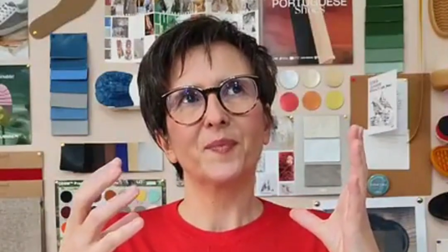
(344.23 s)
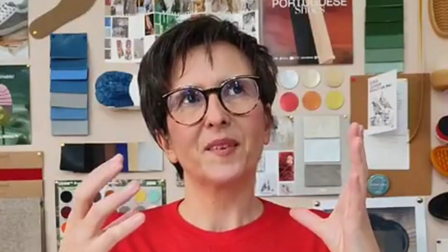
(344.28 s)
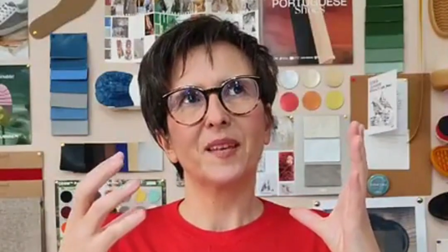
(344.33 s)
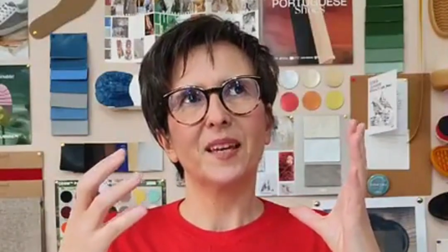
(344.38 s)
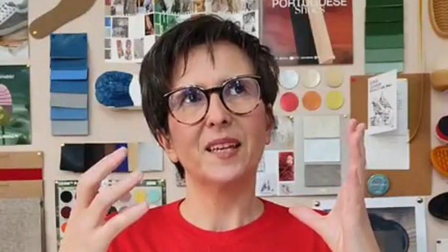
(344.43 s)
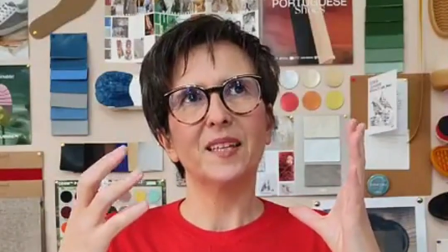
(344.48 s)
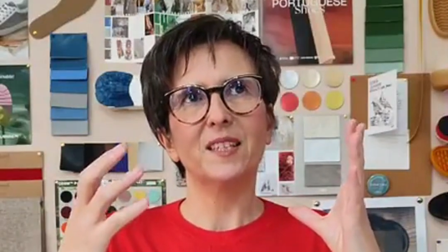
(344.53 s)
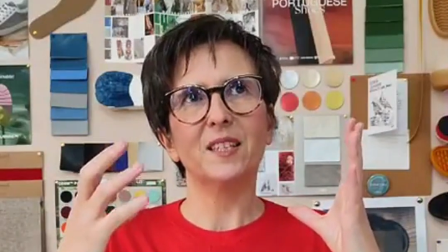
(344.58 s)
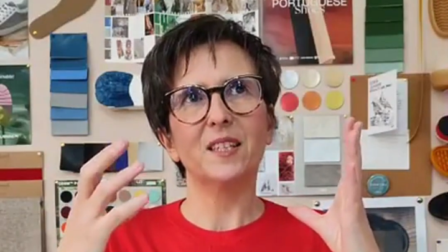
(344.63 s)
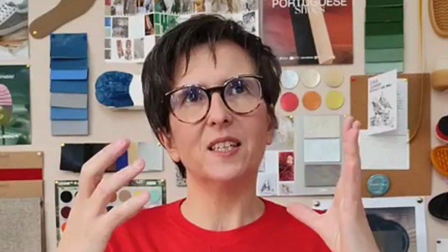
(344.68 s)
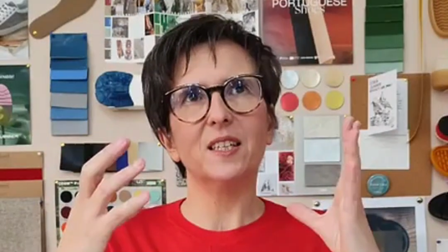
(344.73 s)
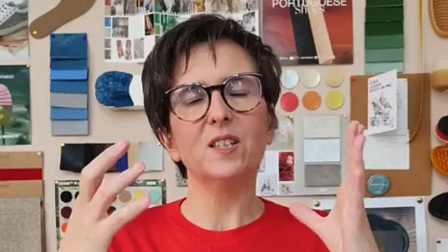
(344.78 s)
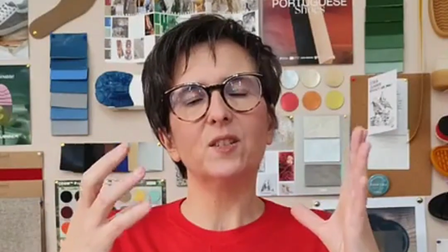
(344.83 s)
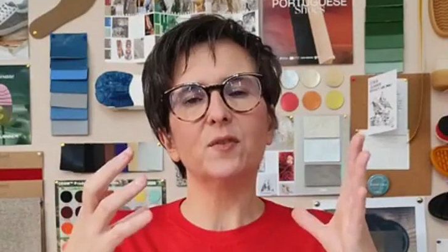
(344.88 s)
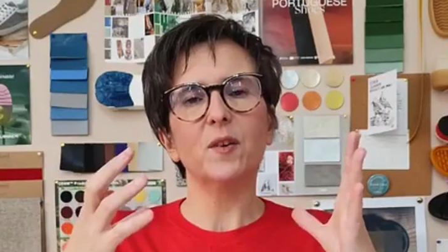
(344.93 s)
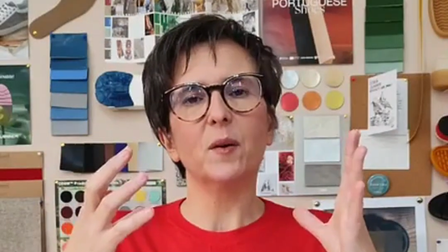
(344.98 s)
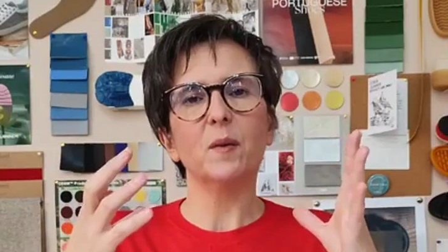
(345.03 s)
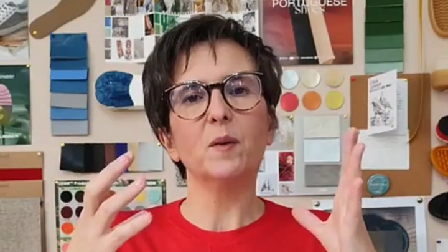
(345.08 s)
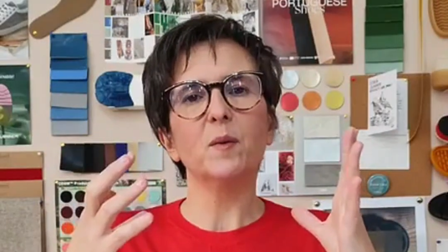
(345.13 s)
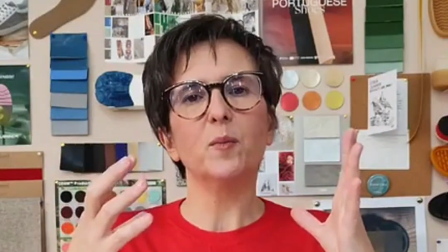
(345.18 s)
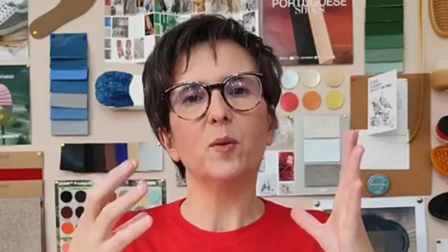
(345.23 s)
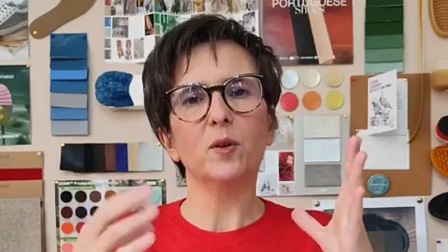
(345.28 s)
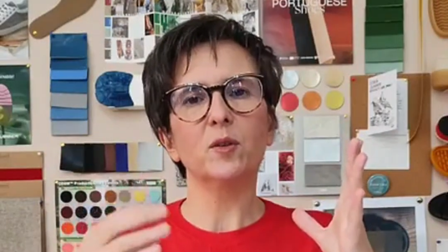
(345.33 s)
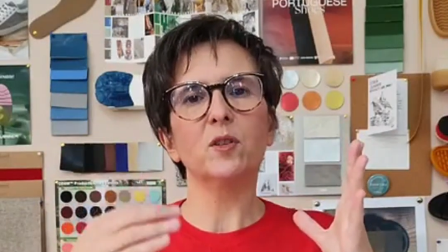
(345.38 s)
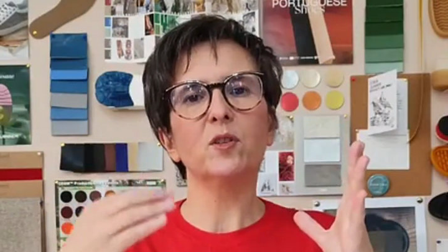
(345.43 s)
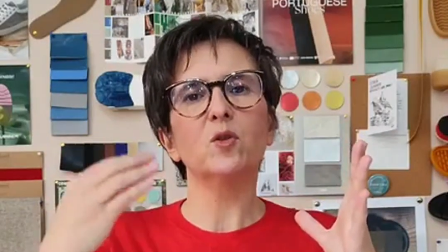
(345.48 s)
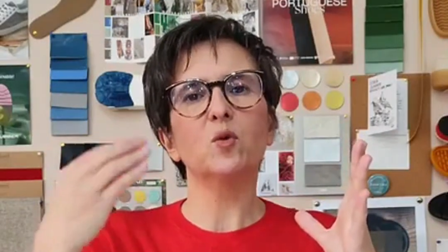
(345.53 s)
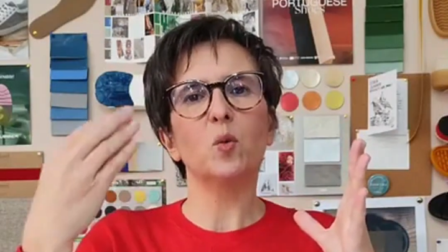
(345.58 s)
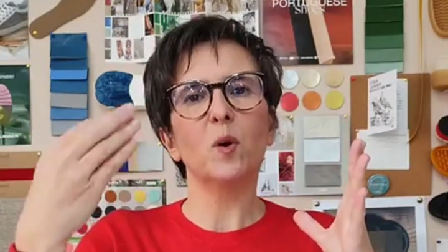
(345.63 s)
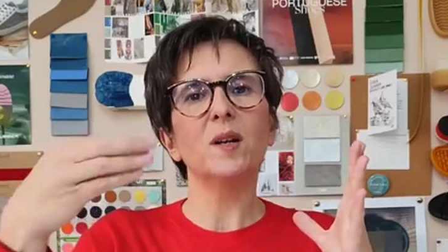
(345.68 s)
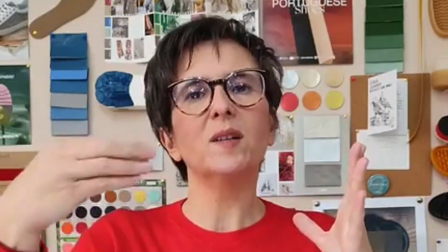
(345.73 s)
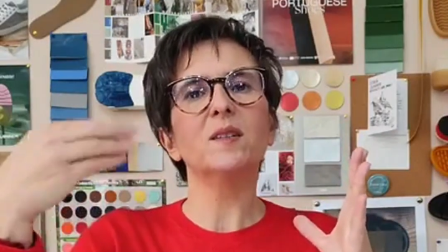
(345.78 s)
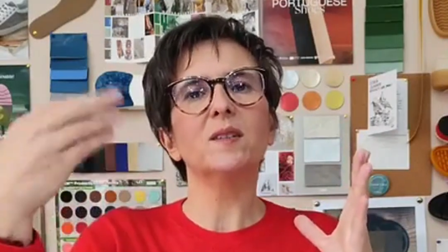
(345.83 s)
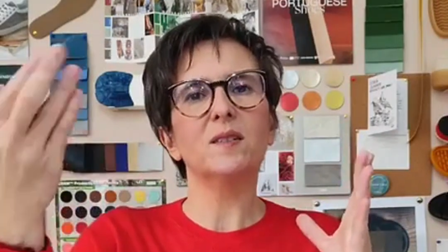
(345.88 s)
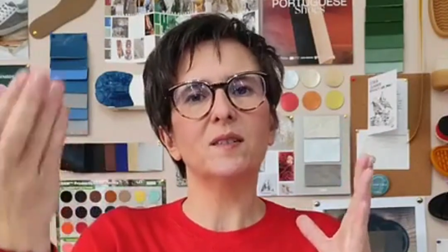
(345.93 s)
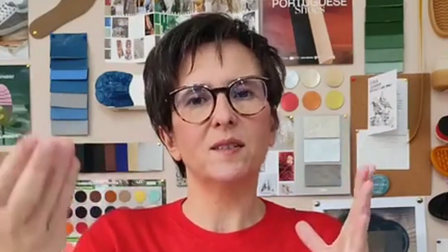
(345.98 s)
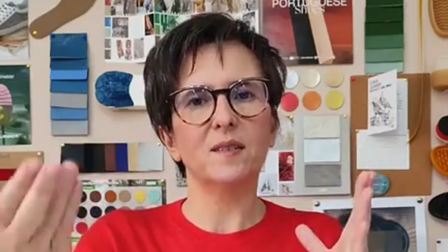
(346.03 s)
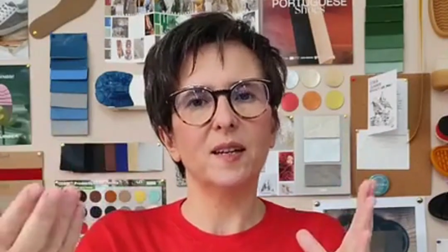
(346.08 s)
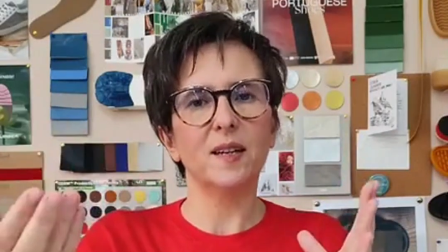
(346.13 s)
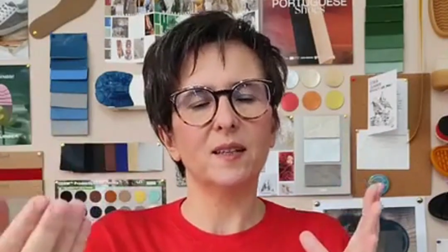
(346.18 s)
it is very important to
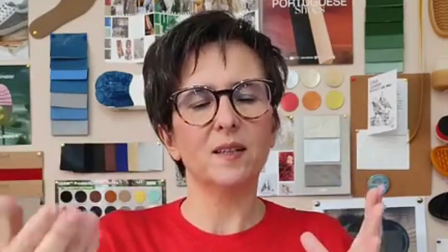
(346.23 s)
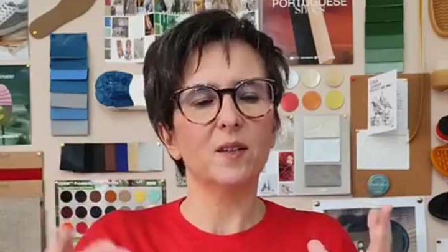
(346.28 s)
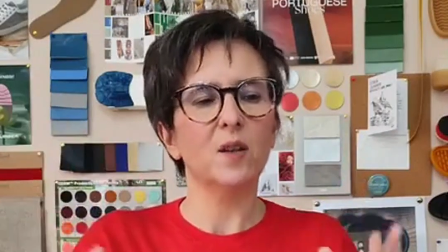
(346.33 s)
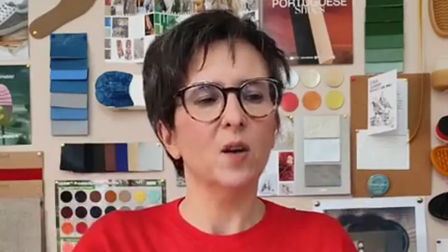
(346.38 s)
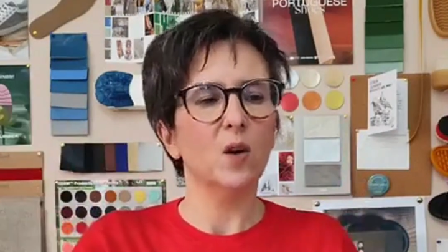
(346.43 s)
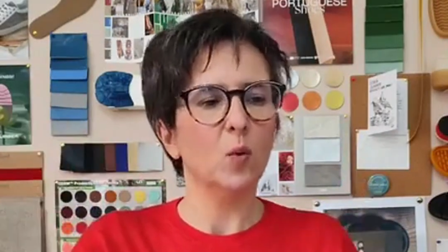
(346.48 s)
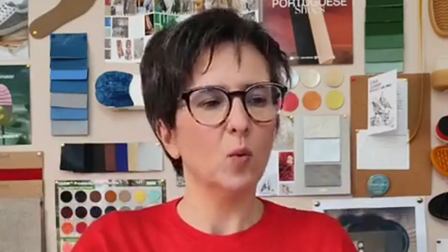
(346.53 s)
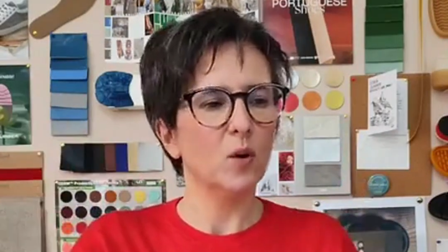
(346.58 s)
understand